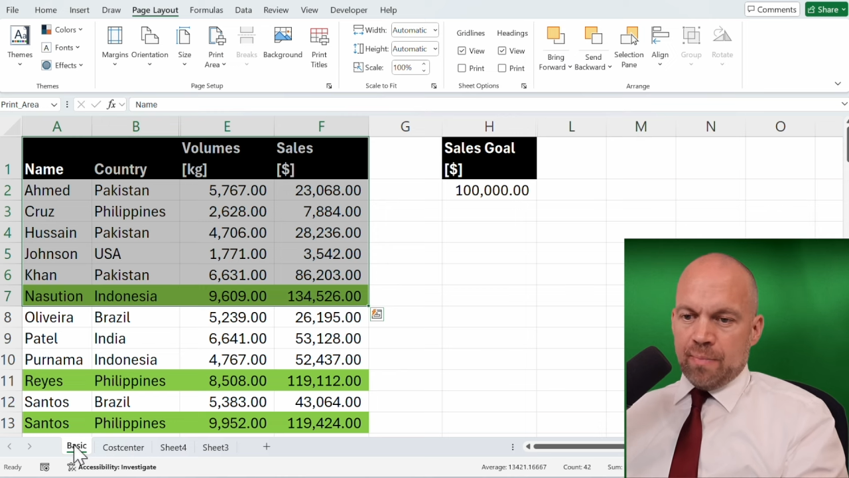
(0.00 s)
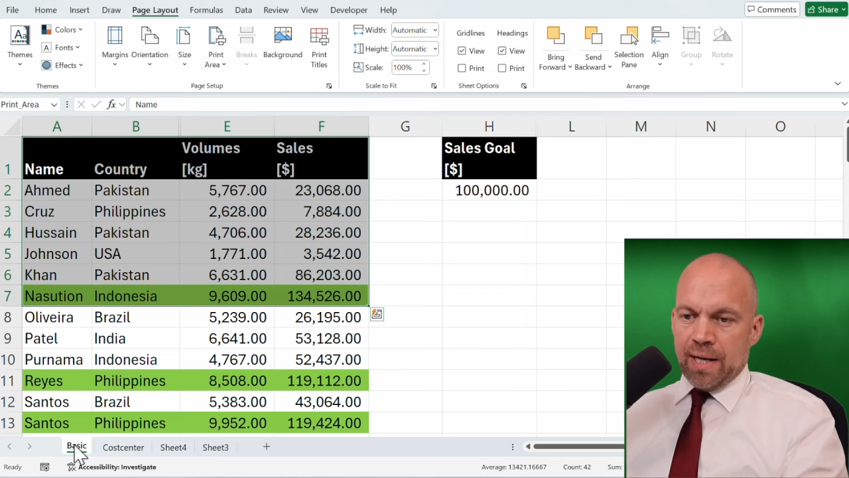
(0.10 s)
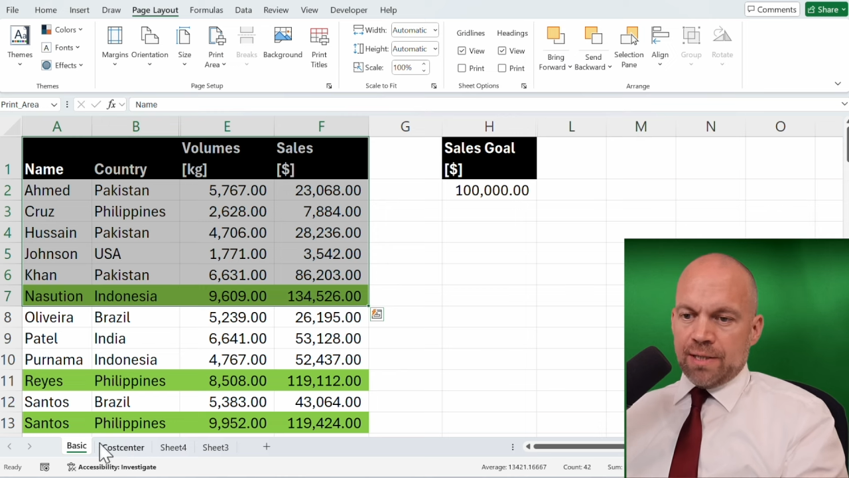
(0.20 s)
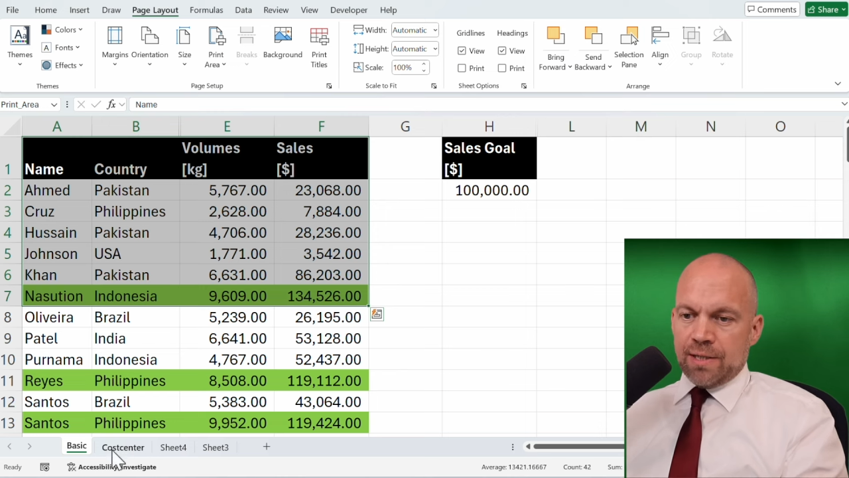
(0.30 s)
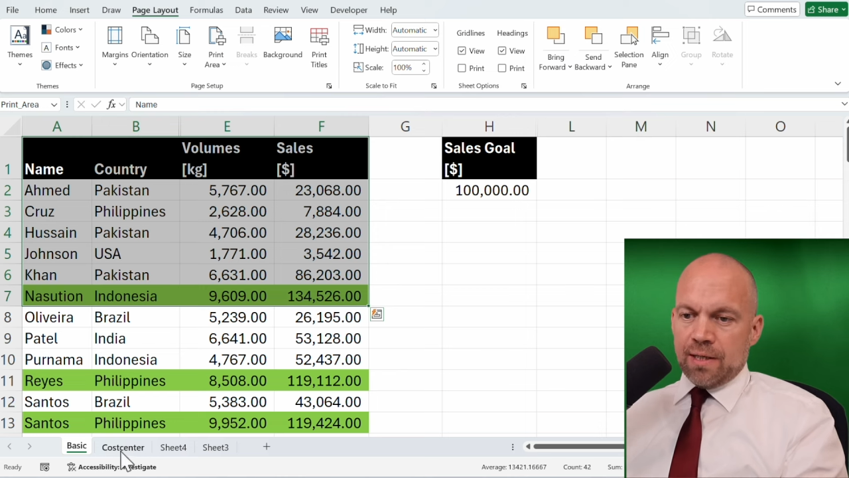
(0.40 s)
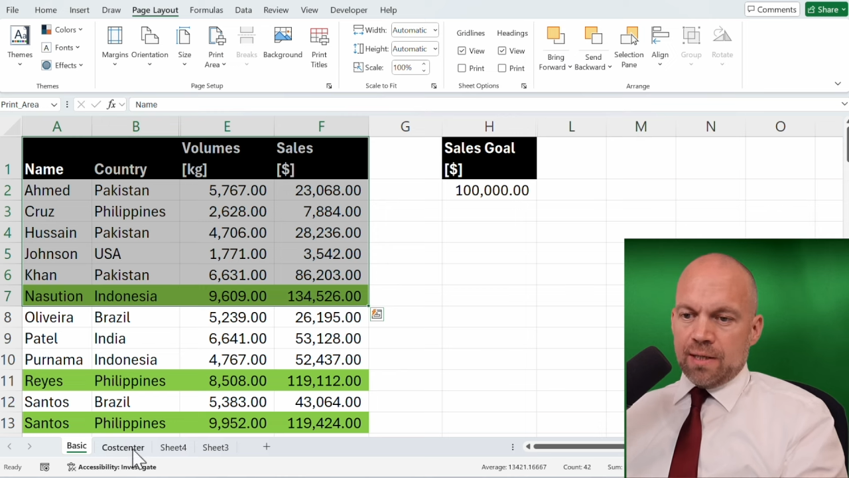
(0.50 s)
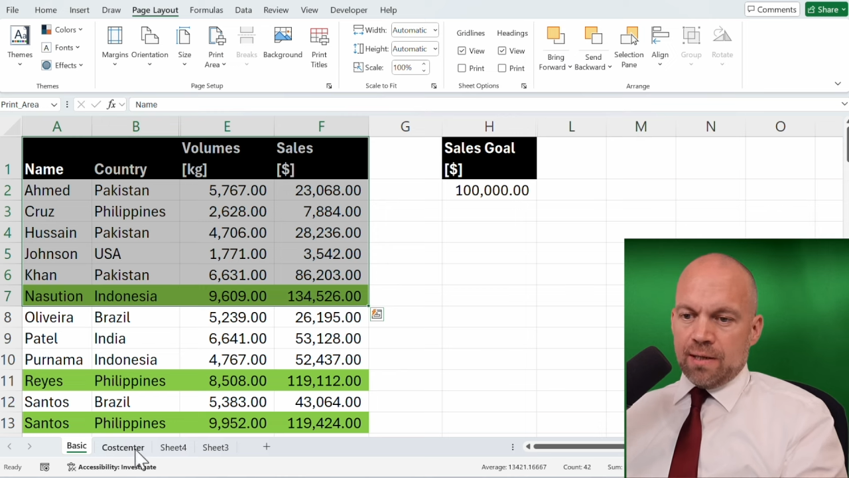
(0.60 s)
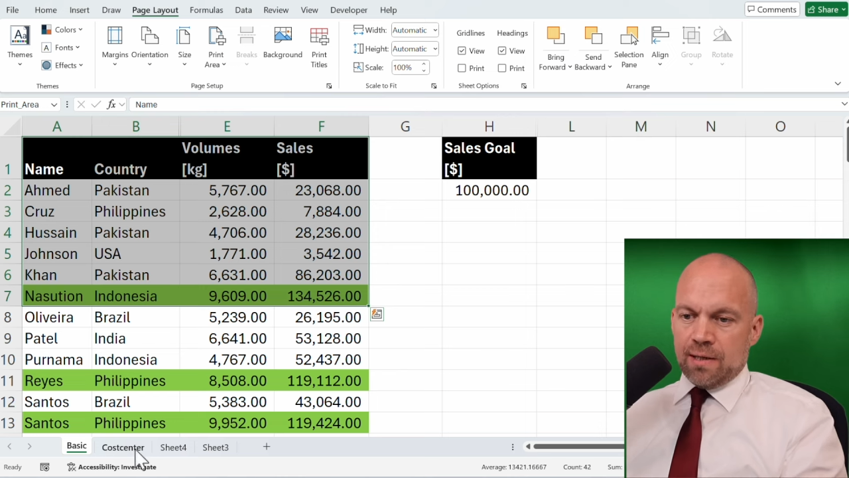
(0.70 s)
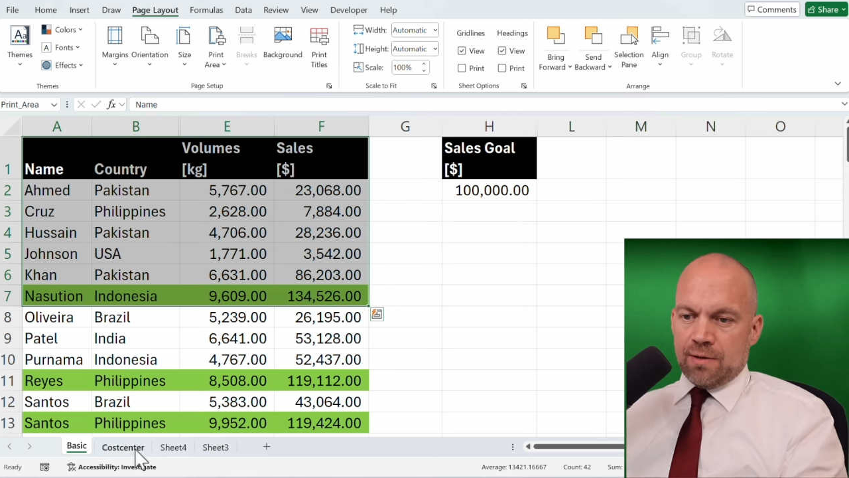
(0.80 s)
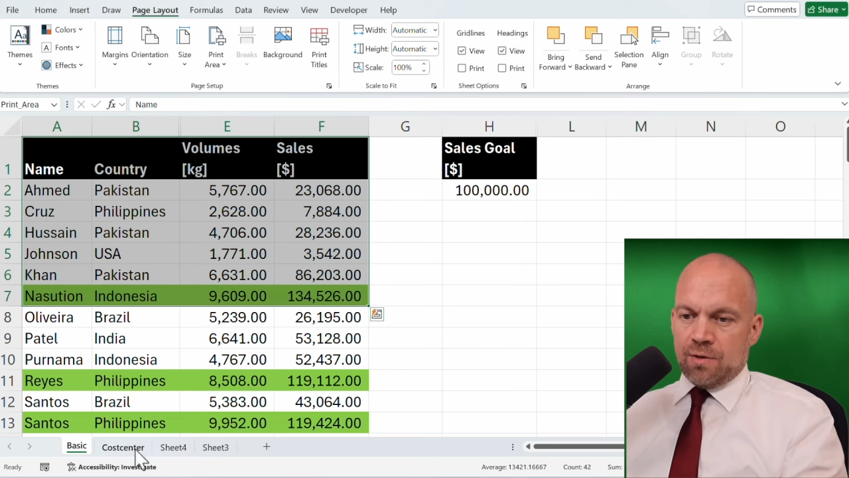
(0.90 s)
basic
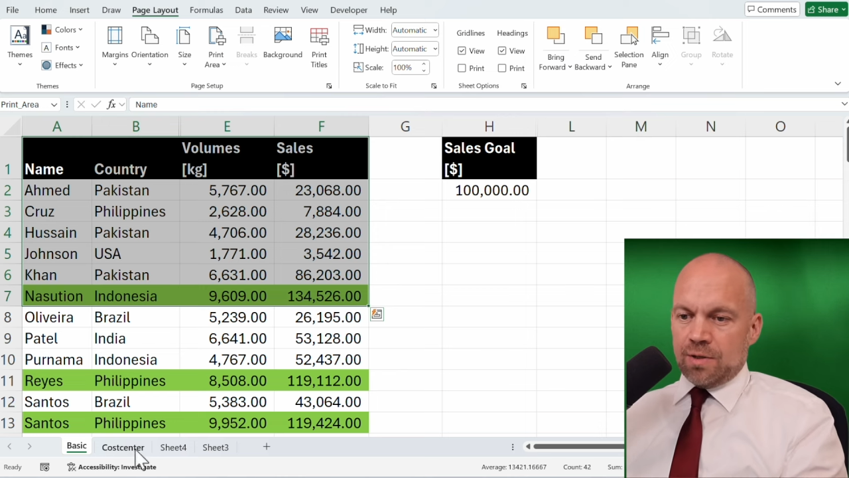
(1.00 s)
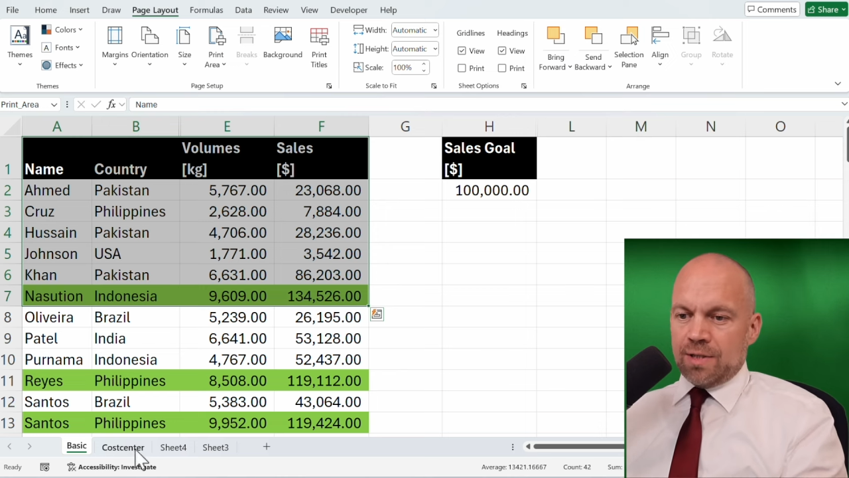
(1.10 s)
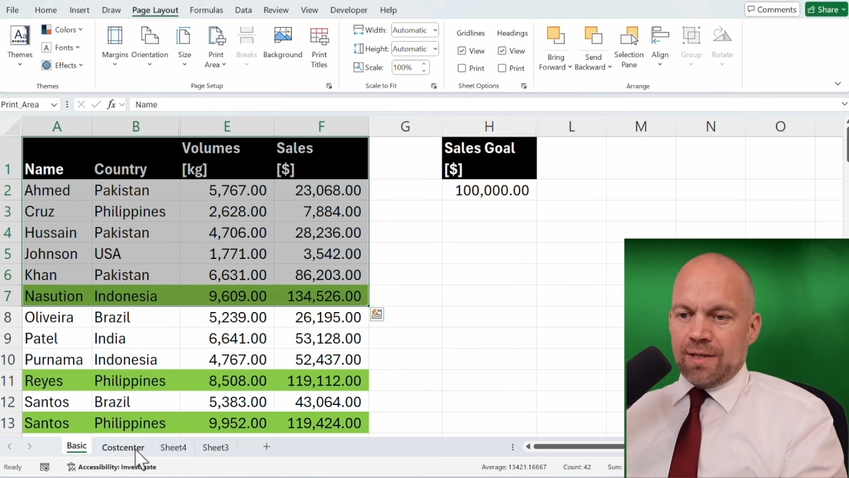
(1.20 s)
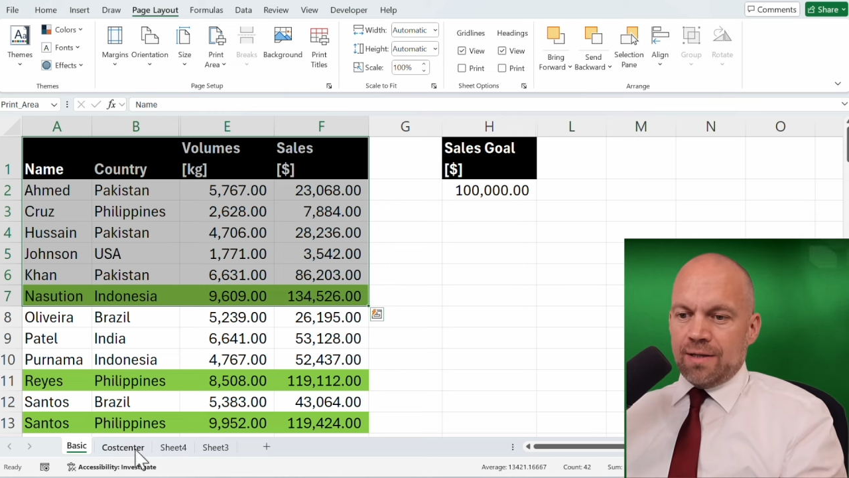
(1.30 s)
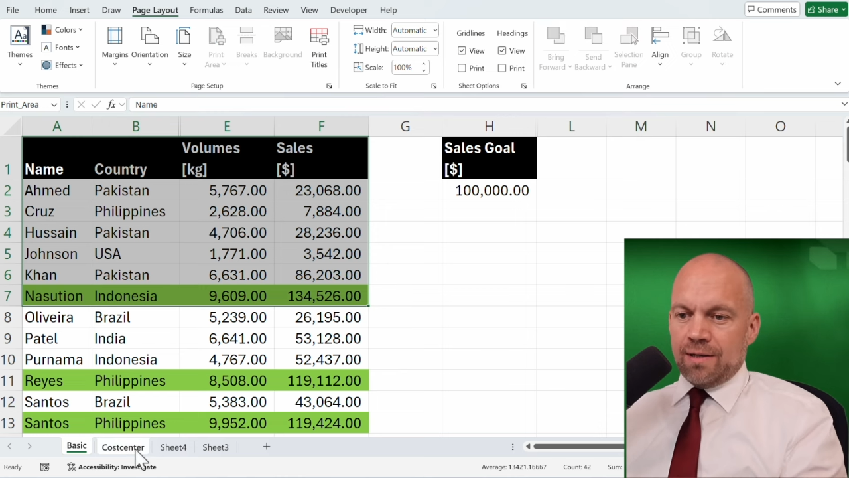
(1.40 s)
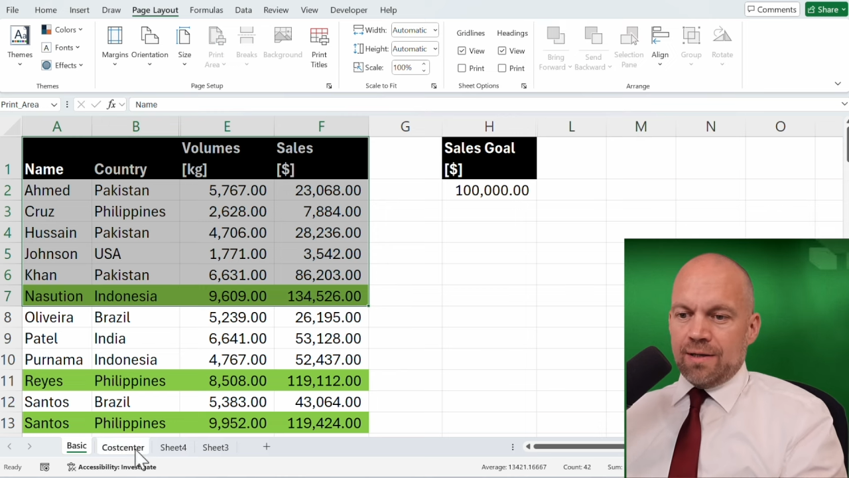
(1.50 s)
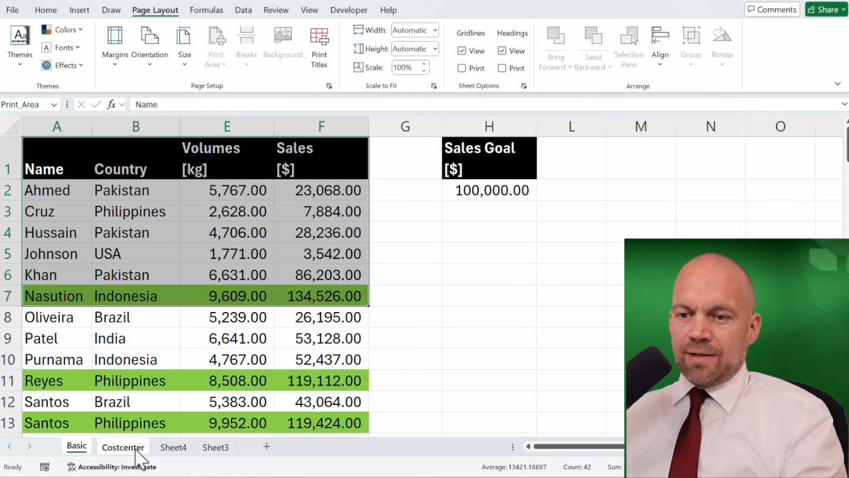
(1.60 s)
and cost center